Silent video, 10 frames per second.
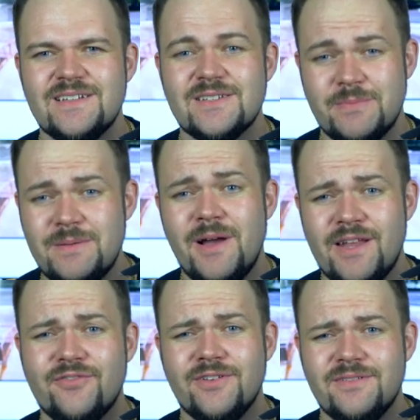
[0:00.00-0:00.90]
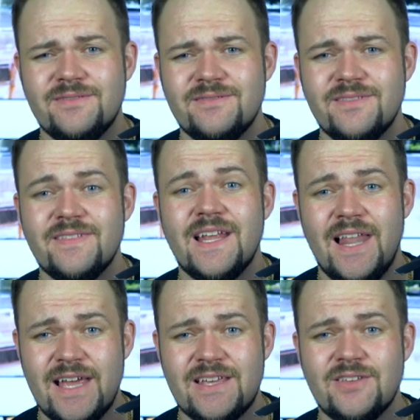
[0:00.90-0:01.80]
So be mindful. They
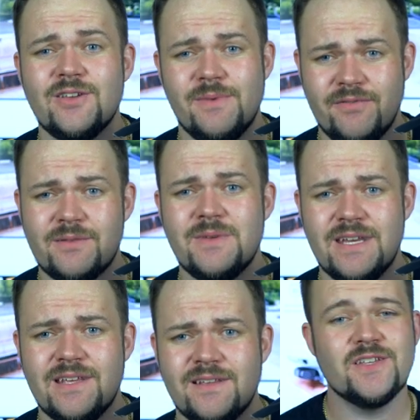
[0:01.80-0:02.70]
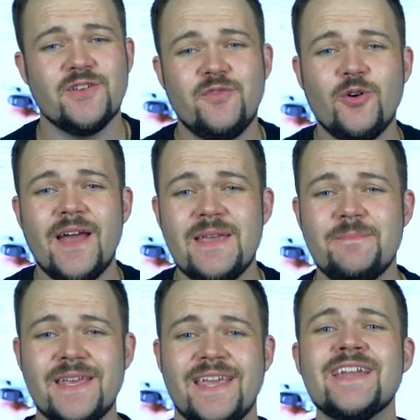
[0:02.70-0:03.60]
like your Mavic Mini. So for a
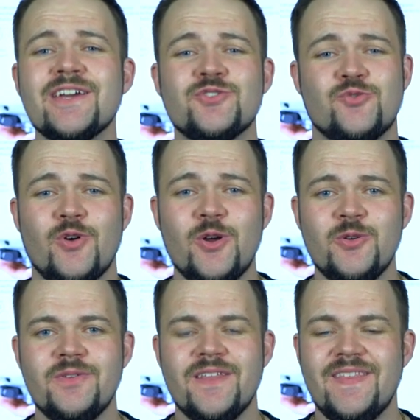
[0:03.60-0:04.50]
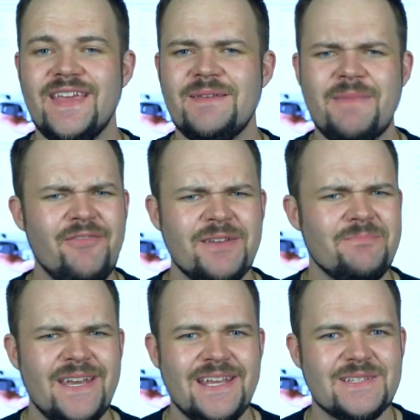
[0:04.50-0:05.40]
beginner drone, the Mavic
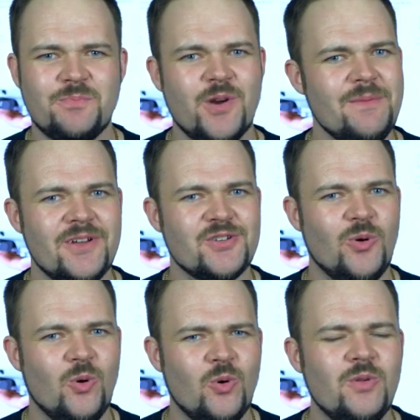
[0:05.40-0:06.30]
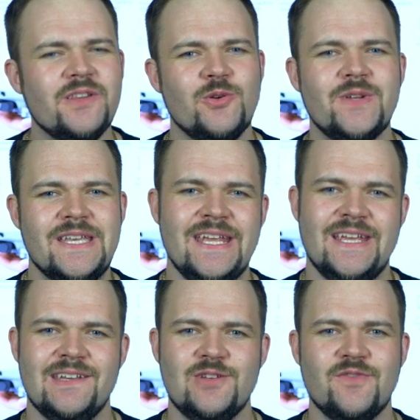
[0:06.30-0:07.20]
Mini is pretty much all you would
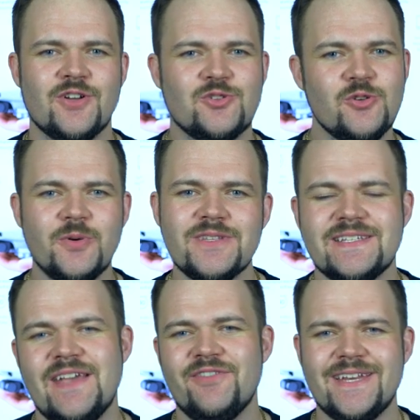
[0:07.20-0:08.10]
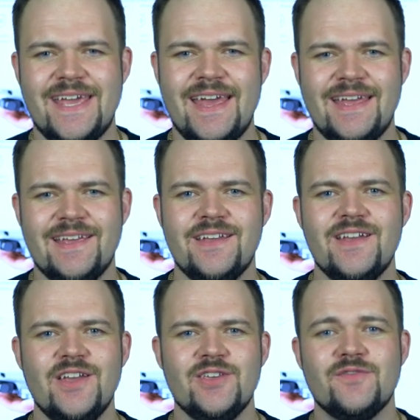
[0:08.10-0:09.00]
need. You've got 2.7K,
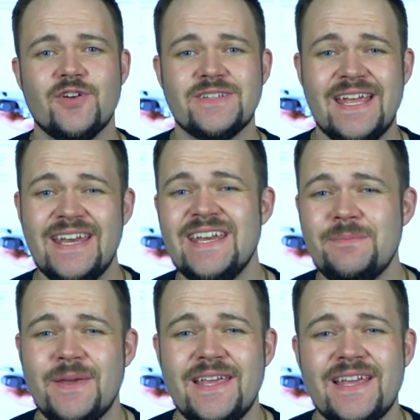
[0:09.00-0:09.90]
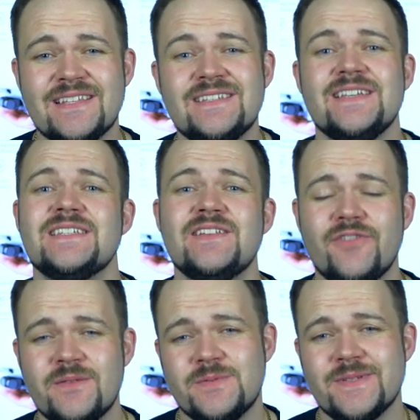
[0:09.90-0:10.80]
you've got 1080p at 60
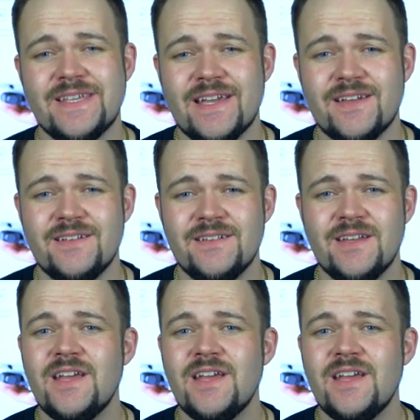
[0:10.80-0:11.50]
frames per second,